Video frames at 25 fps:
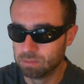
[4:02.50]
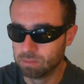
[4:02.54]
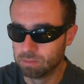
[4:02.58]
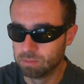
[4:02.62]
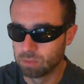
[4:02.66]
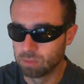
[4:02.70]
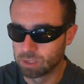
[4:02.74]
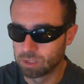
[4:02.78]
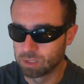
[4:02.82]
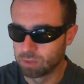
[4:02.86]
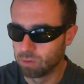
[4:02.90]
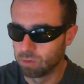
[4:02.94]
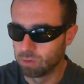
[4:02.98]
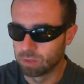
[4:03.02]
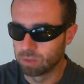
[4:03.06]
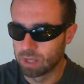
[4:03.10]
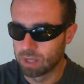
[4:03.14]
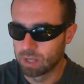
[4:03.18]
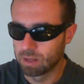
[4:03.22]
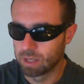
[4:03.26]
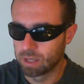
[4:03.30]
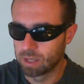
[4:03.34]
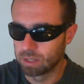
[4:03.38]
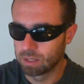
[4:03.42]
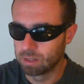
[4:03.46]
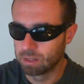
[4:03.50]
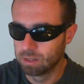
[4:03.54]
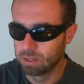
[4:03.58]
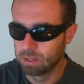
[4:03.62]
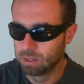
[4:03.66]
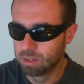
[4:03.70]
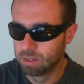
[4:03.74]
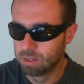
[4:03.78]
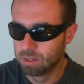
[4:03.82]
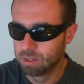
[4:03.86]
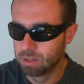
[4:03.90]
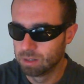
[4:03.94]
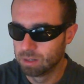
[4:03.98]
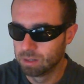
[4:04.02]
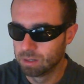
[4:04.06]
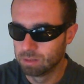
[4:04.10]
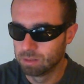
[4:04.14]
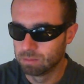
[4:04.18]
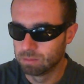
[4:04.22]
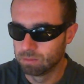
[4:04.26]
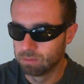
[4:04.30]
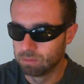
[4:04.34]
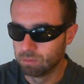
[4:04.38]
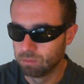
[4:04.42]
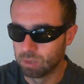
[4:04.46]
what's it called now,
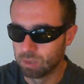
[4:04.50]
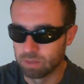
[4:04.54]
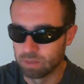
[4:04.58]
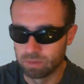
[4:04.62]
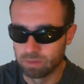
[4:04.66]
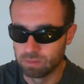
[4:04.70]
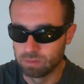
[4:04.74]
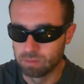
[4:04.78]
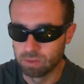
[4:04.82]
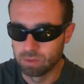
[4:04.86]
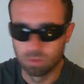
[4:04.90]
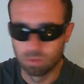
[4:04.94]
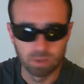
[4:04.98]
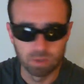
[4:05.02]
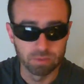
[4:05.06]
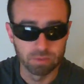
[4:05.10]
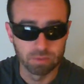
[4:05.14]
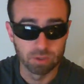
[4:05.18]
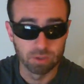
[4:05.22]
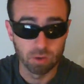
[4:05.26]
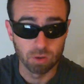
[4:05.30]
whatever